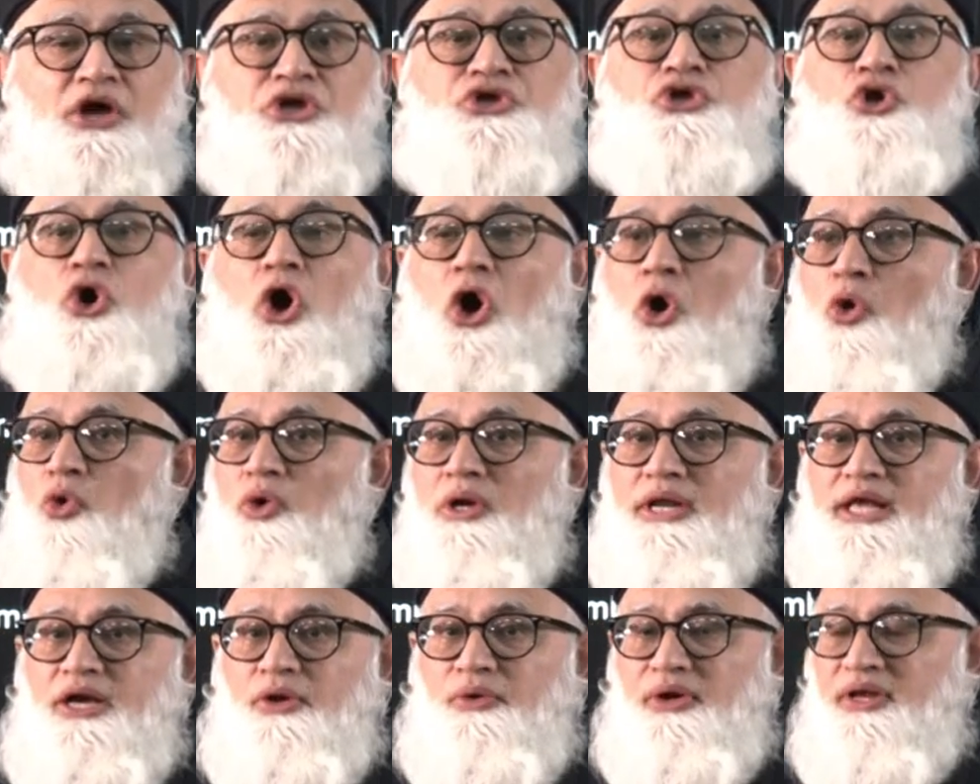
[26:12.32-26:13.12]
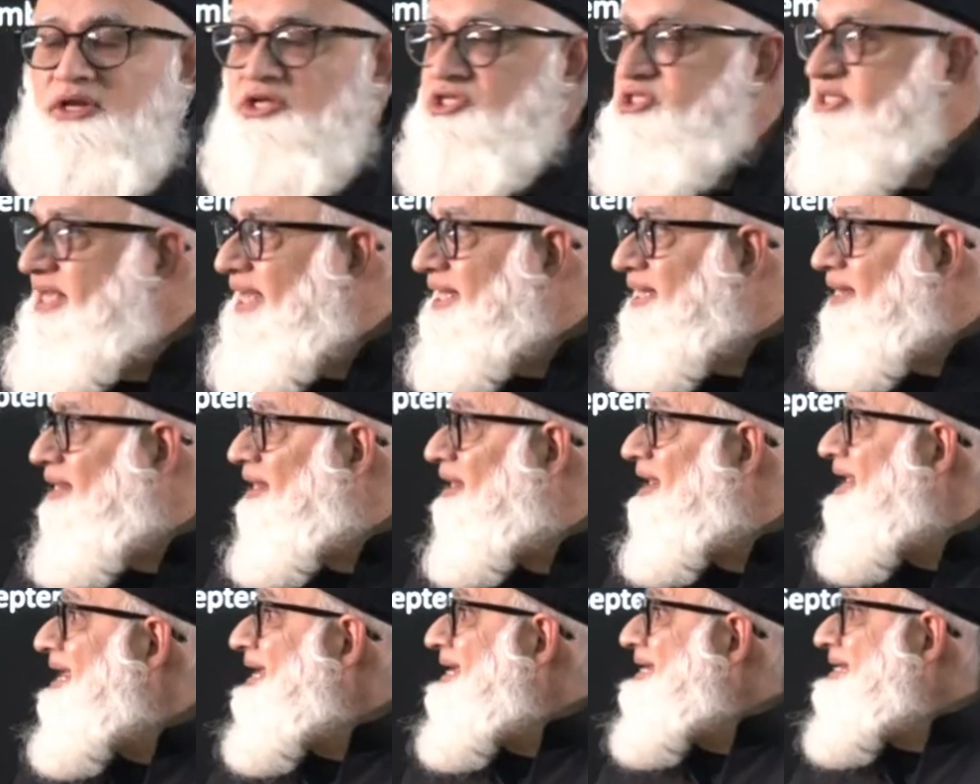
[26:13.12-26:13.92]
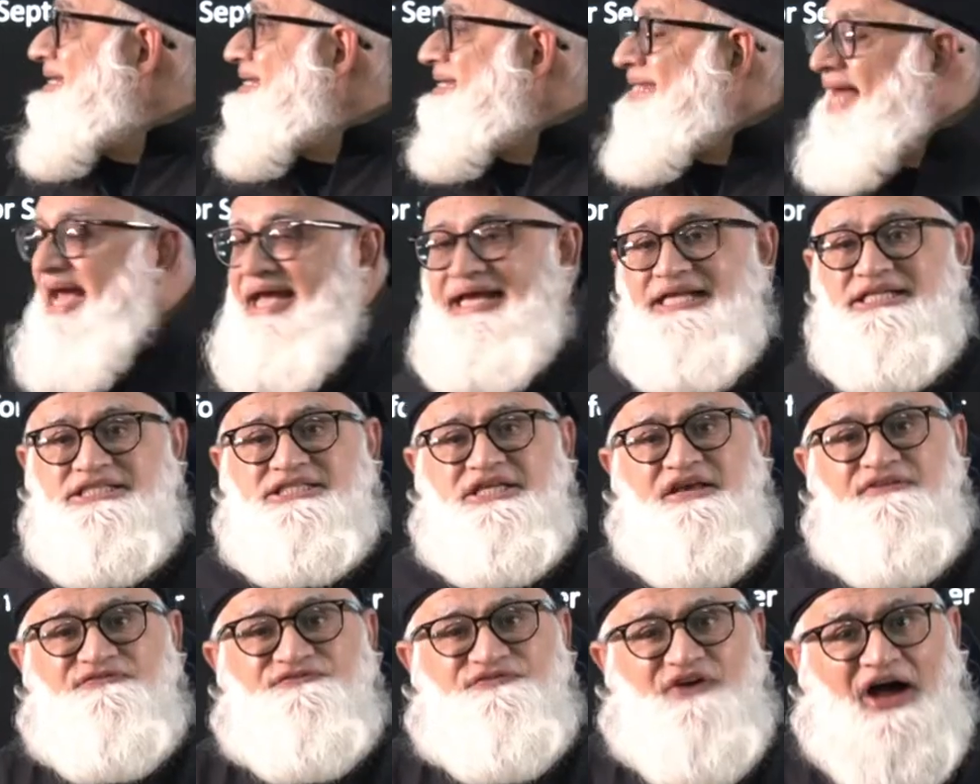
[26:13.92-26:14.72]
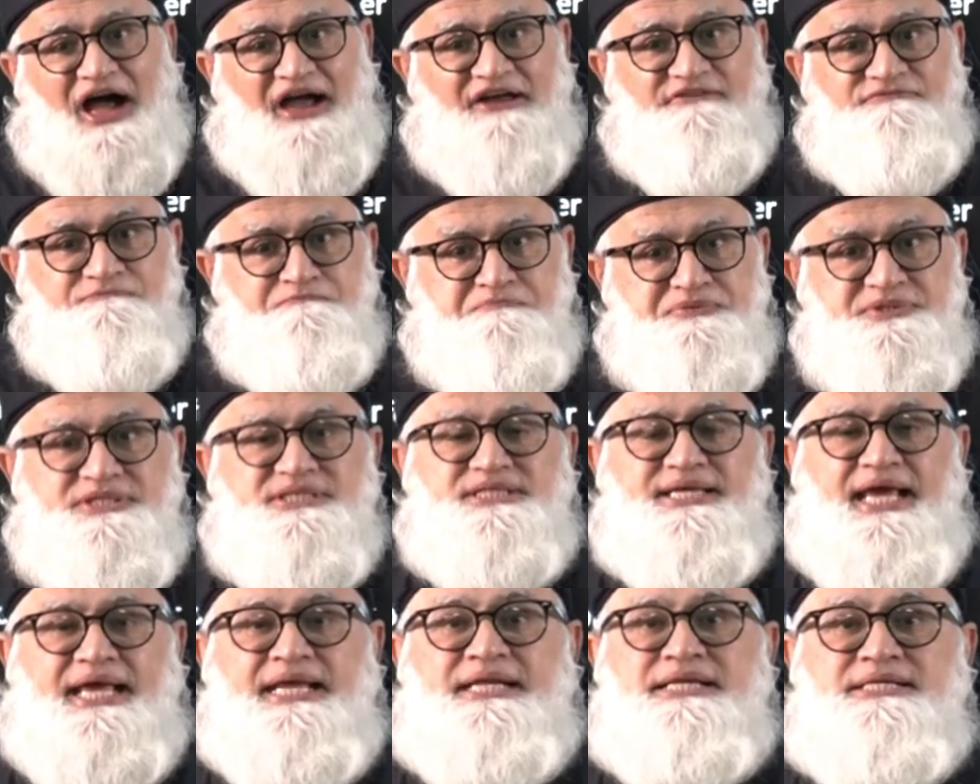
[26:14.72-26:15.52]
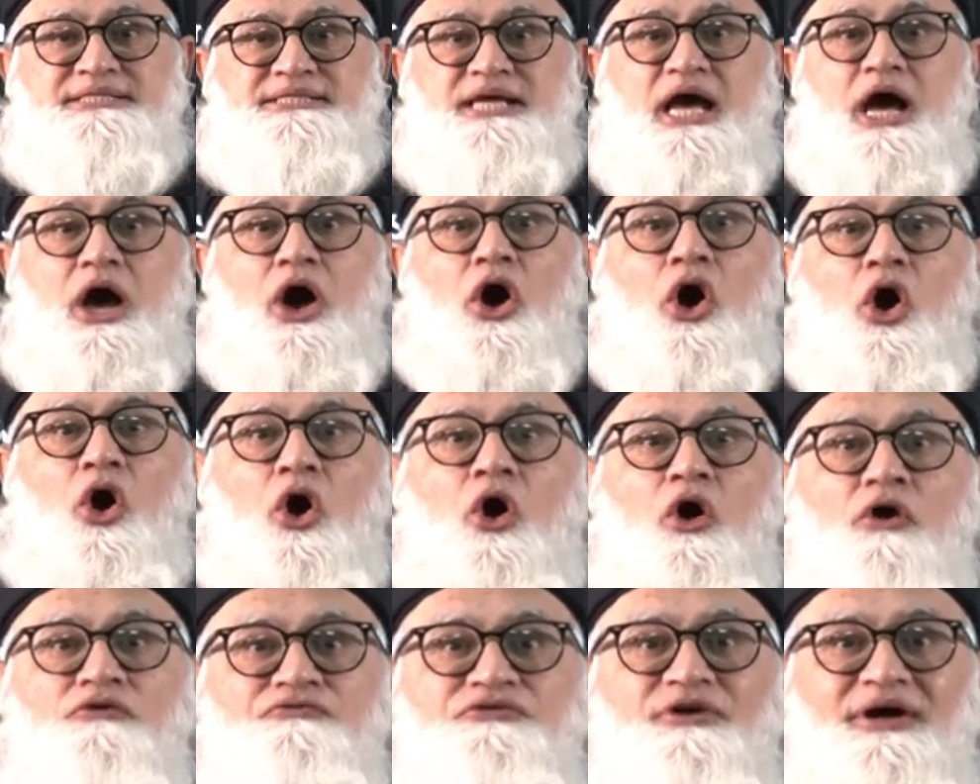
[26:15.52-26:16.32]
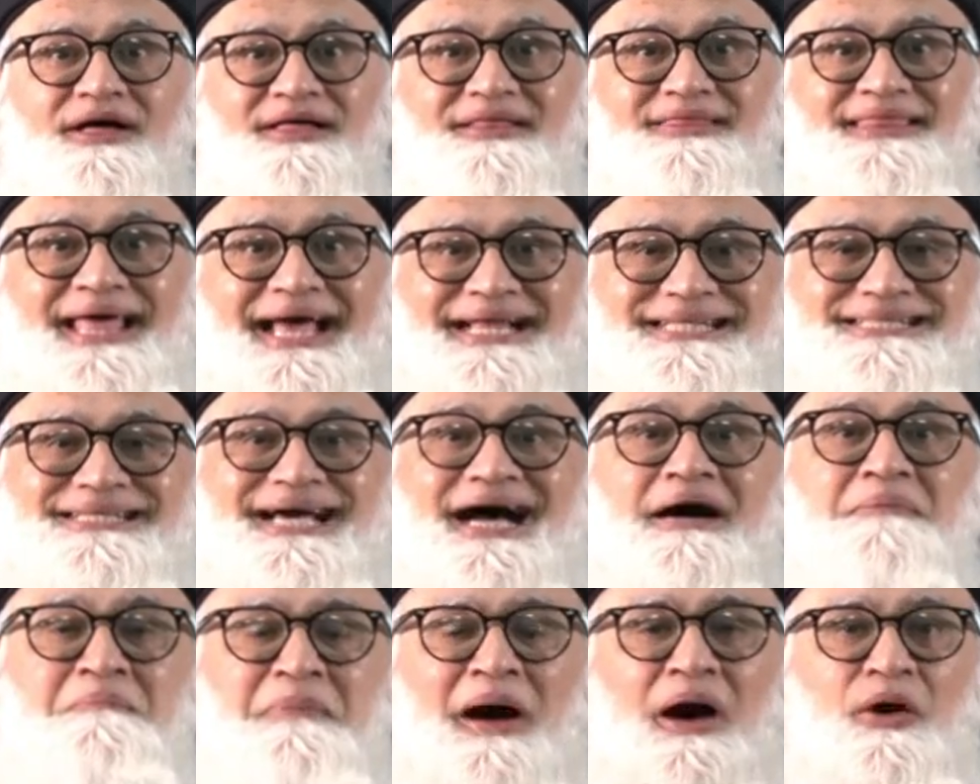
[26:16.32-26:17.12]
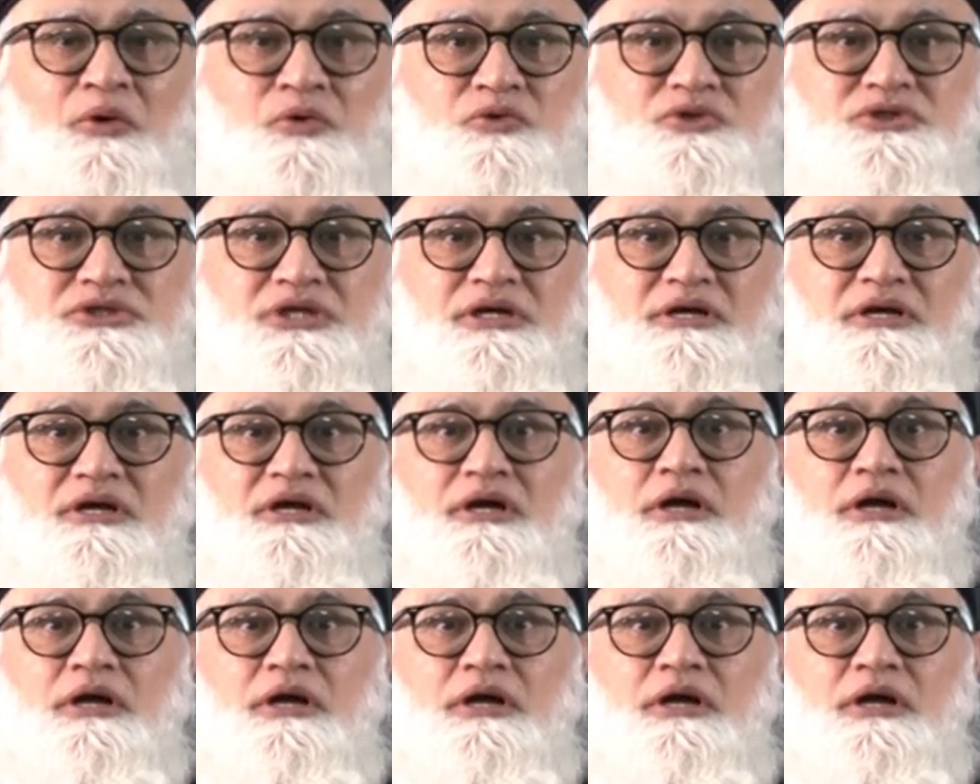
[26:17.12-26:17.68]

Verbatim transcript: you're only going to settle 95% of that amount